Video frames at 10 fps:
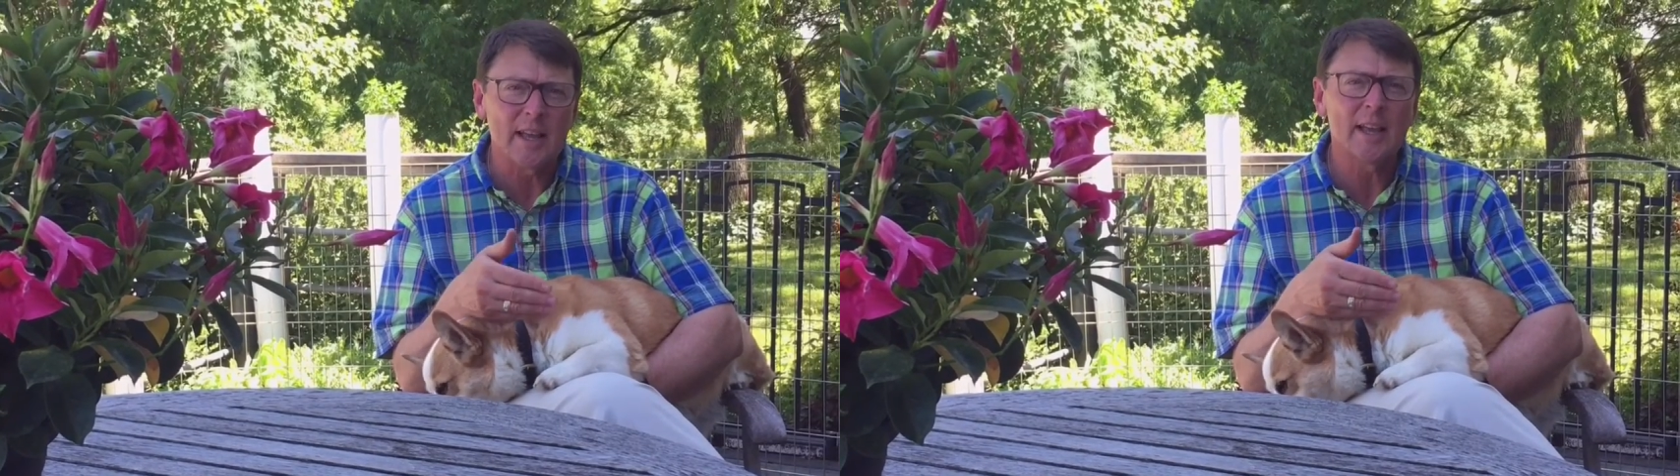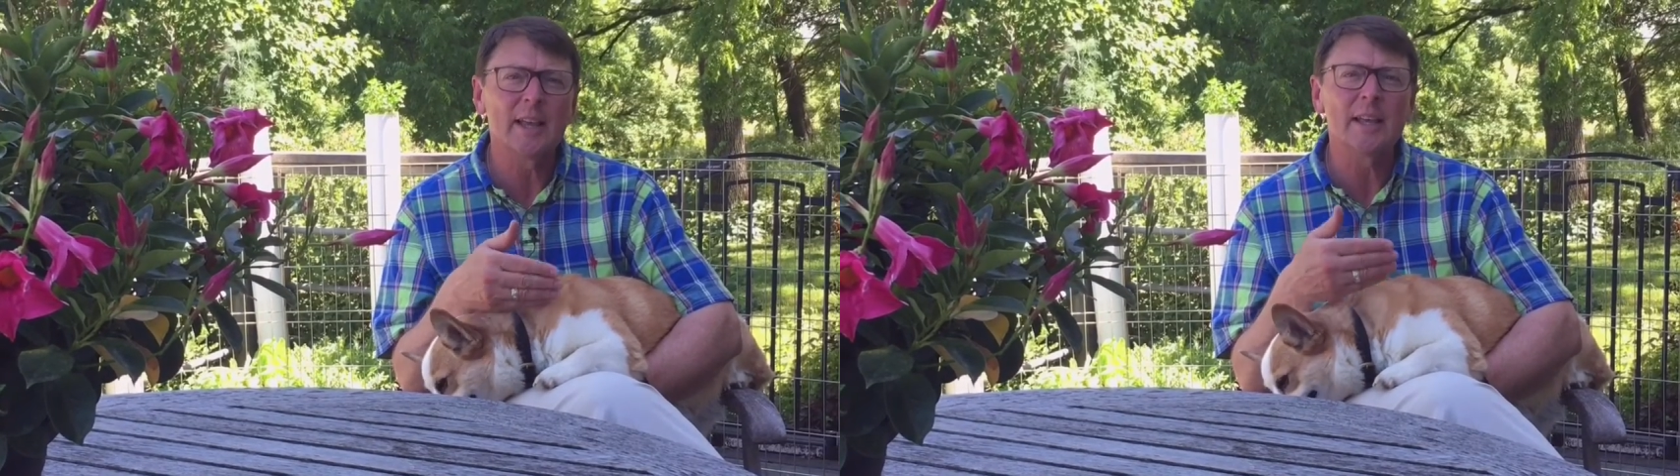
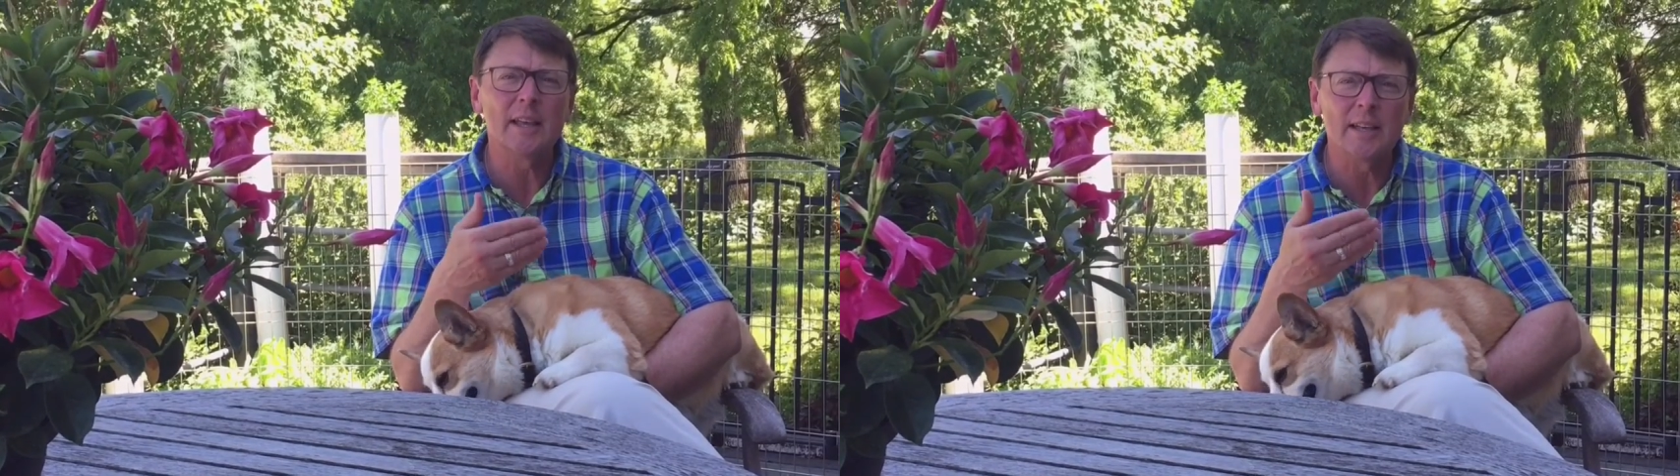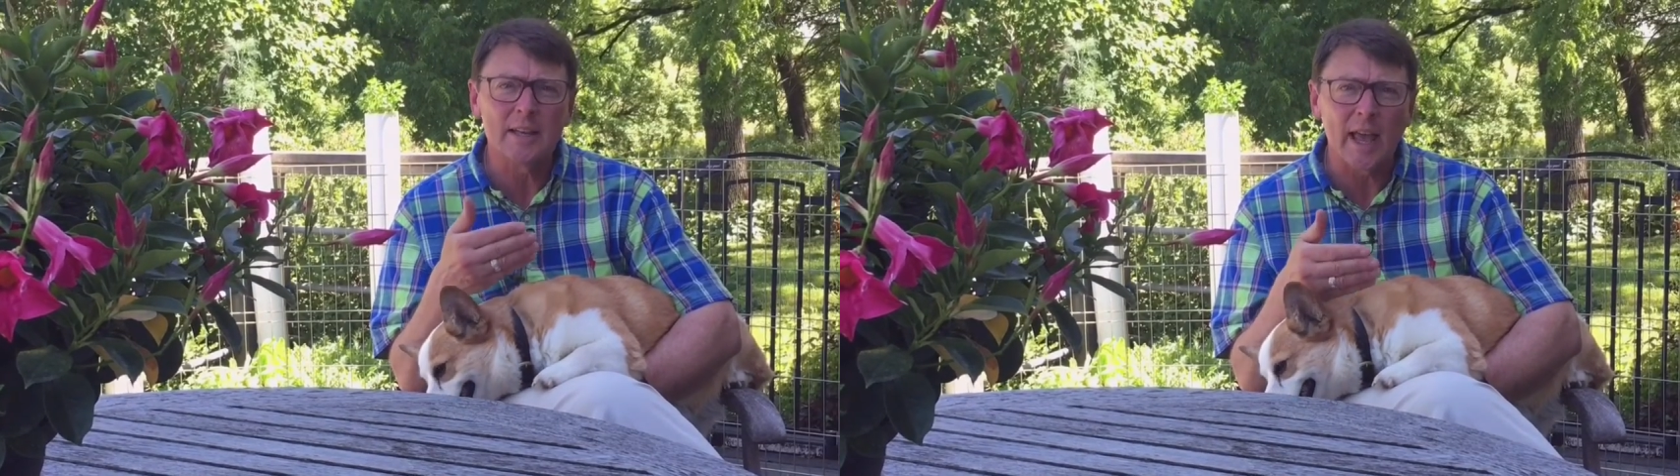
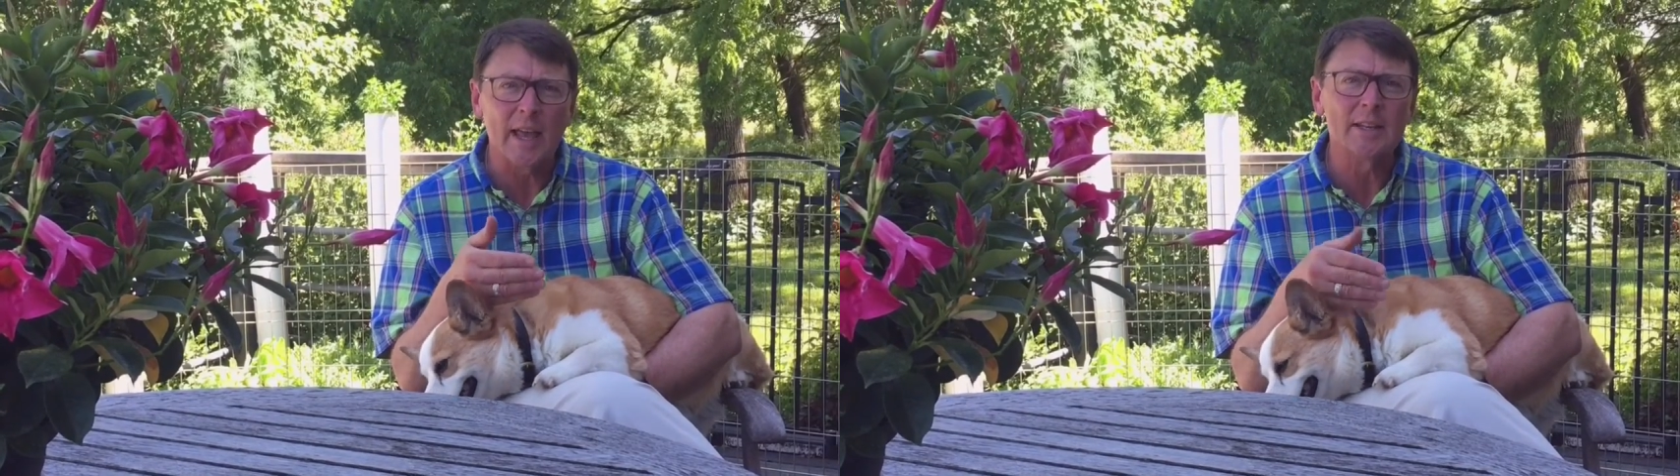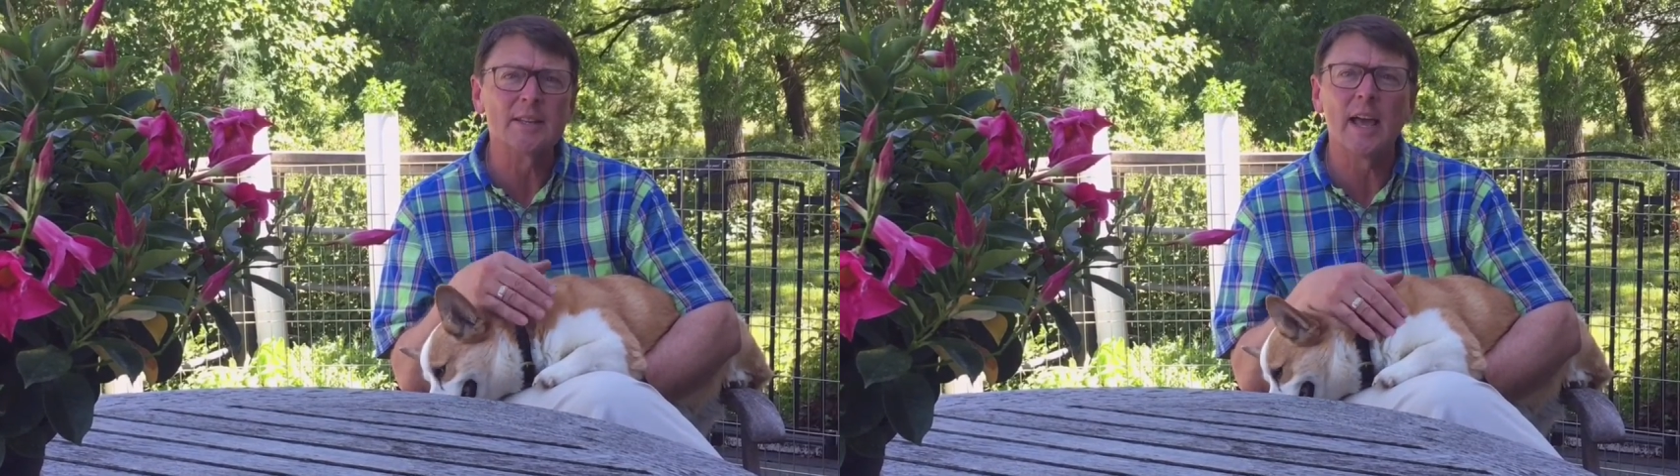day in
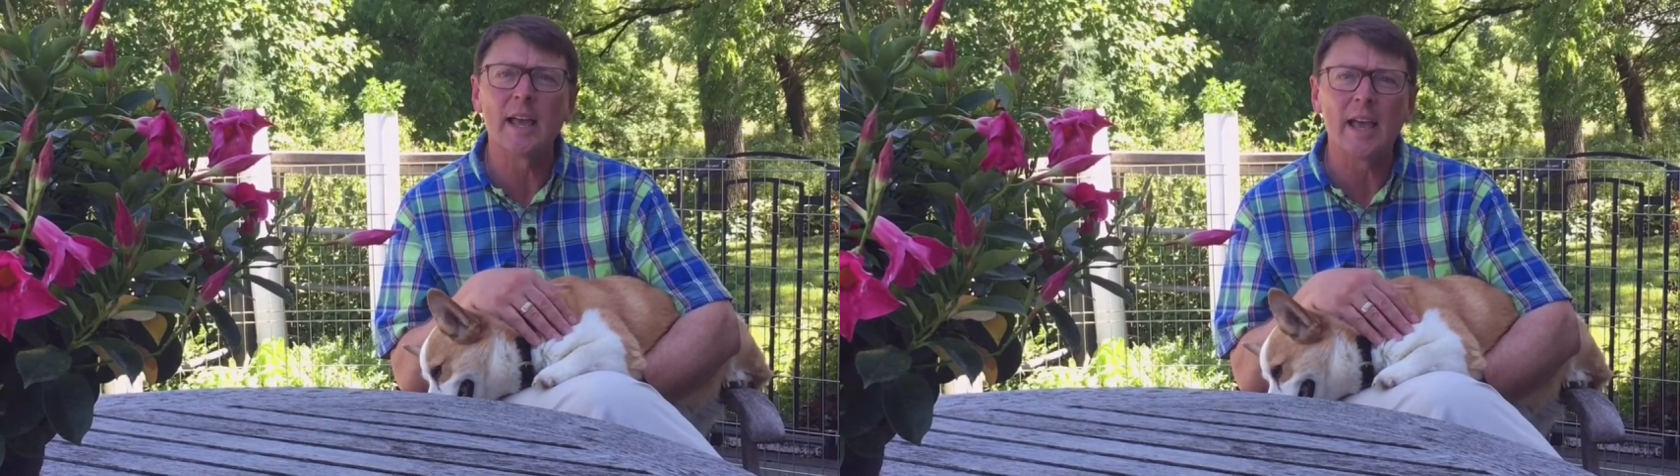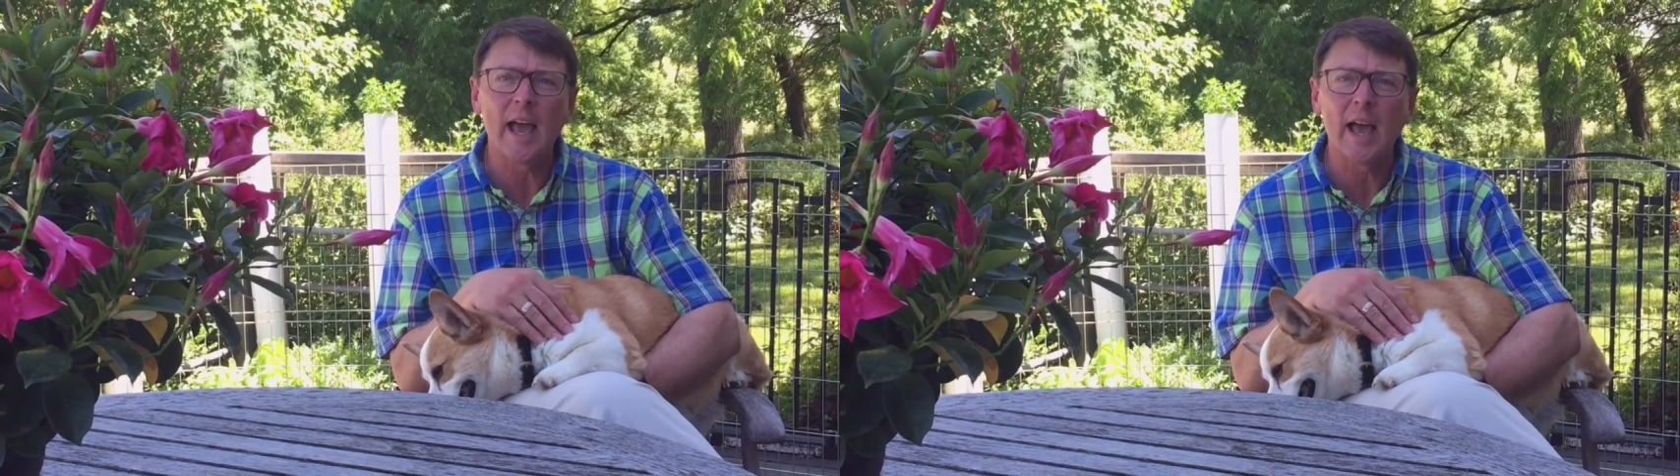and
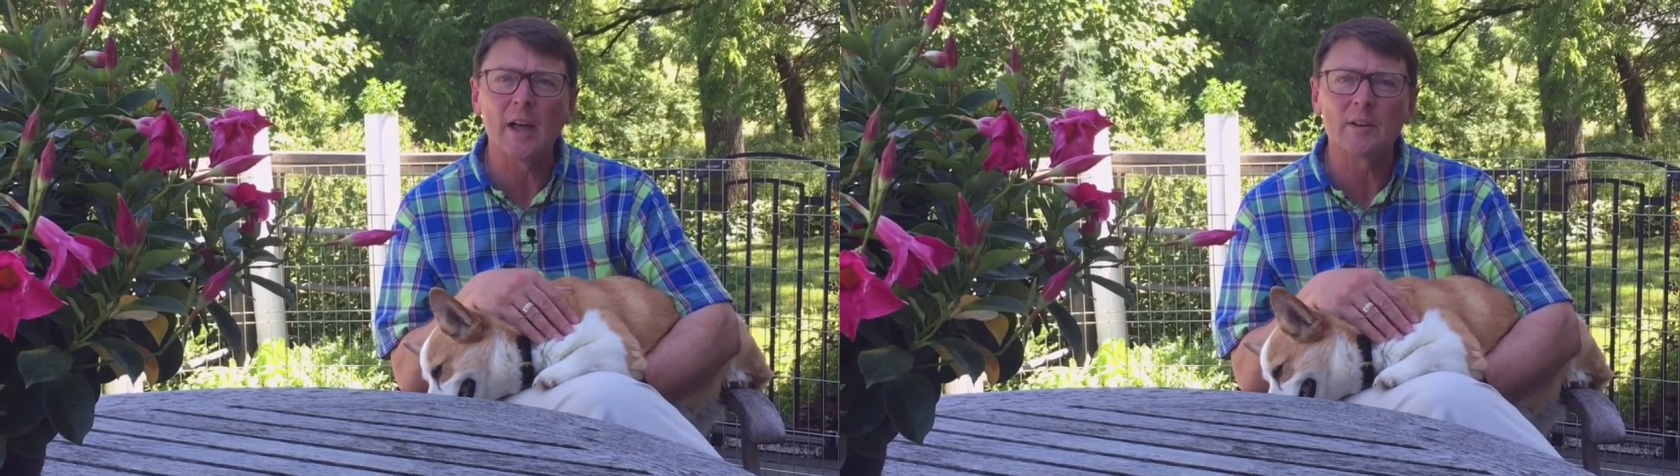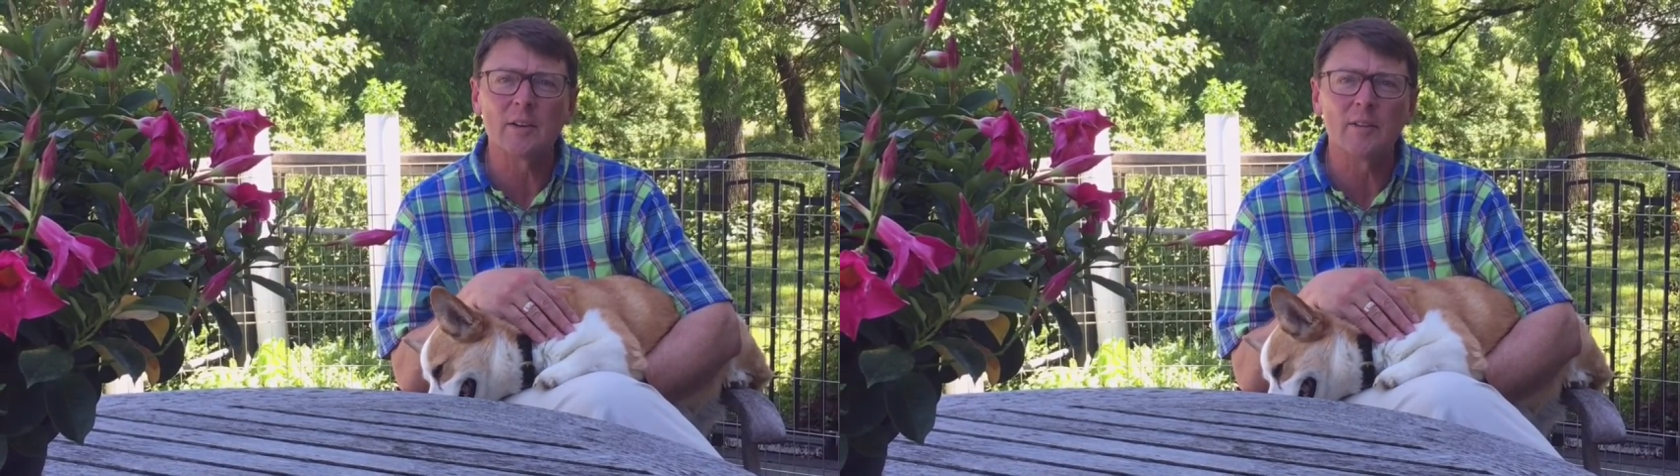day
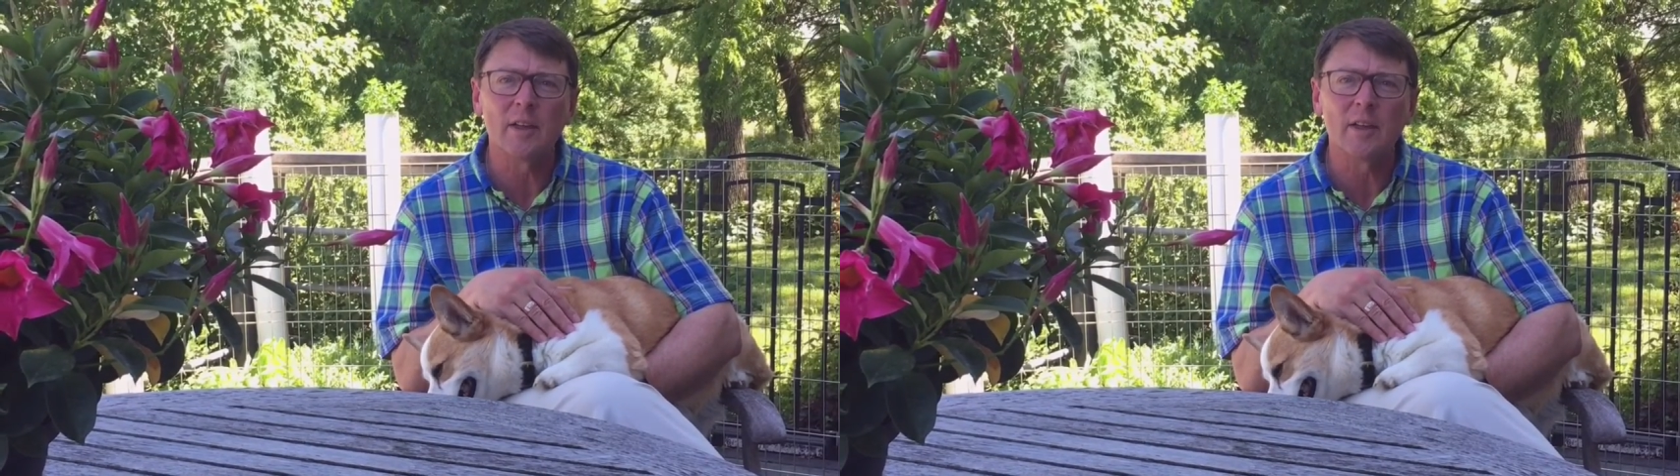out